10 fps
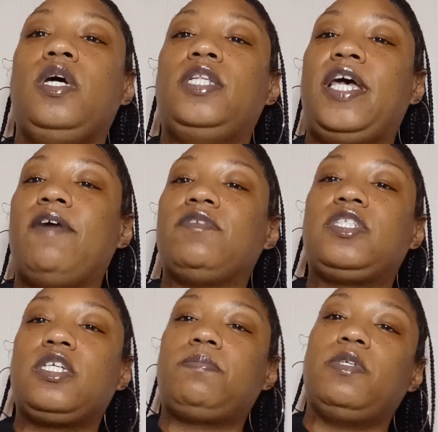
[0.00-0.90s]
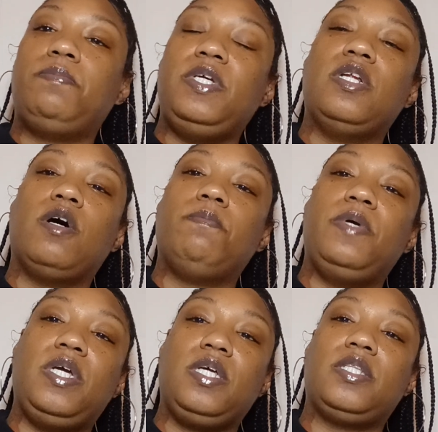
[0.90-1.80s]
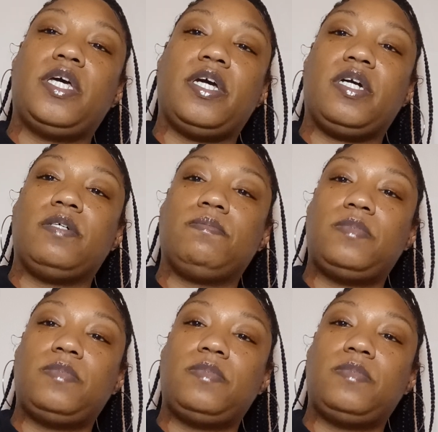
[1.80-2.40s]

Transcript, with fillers: they haven't skipped a beat on being there.